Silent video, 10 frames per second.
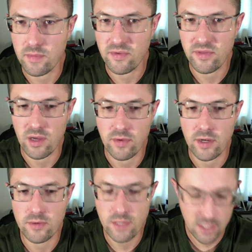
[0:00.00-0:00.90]
to stay
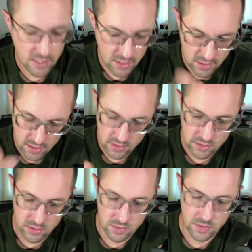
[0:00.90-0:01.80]
around.
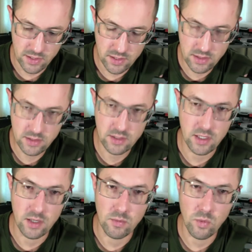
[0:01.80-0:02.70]
So
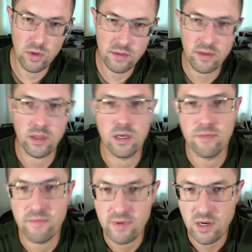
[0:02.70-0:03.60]
one thing that
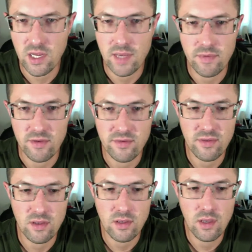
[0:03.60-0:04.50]
I'm very happy to
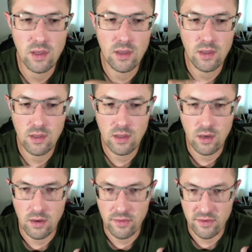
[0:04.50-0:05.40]
see
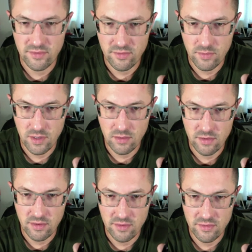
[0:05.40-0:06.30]
on this as well
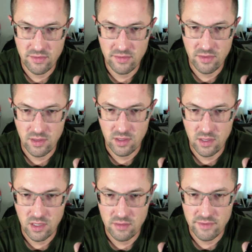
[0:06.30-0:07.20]
is the
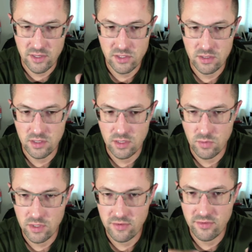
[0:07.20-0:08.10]
elevation and
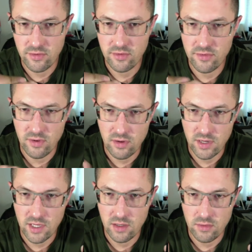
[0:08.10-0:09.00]
windage screws are
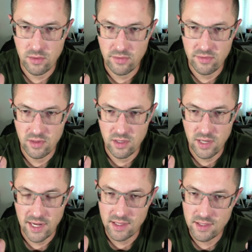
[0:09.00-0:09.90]
now using an
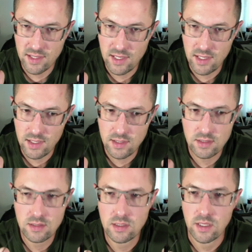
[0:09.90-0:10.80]
Allen key,
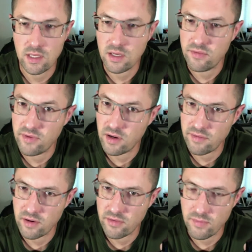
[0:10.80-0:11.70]
like a very,
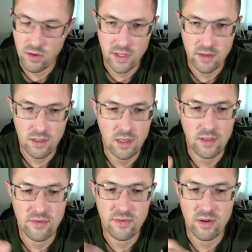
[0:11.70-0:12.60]
very small Allen key
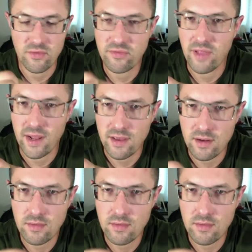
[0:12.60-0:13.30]
instead of flathead.